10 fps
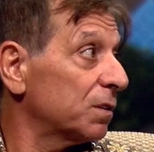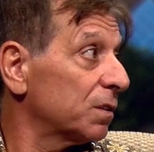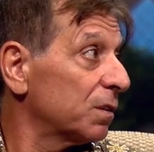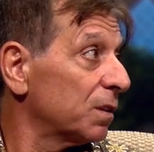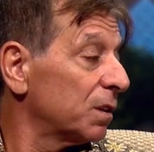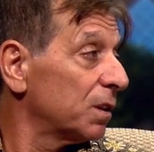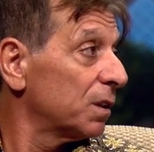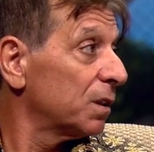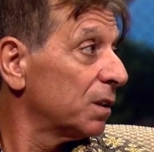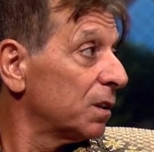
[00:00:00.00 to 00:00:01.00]

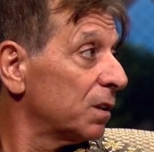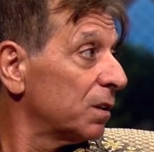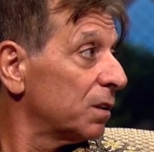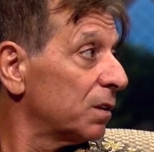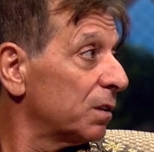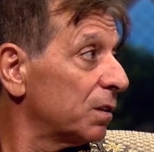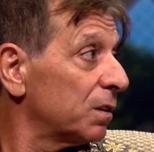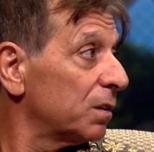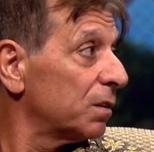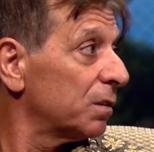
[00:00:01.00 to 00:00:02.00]

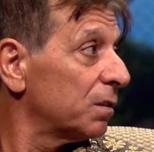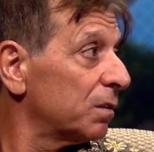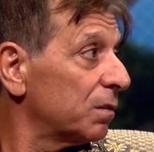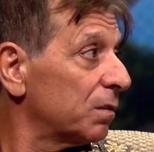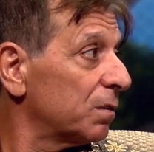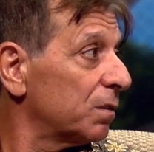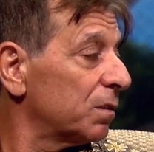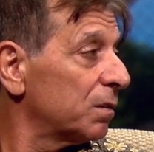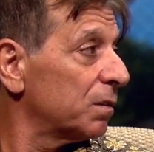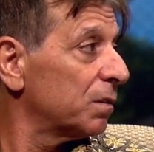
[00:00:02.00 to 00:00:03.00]

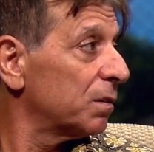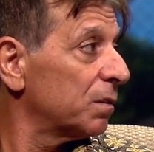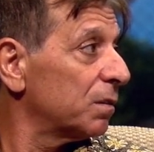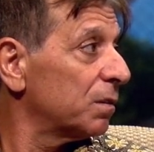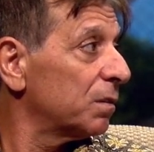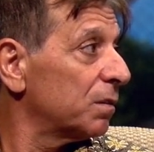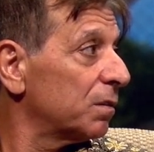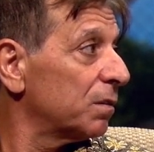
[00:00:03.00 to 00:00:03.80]
The person shown says nothing.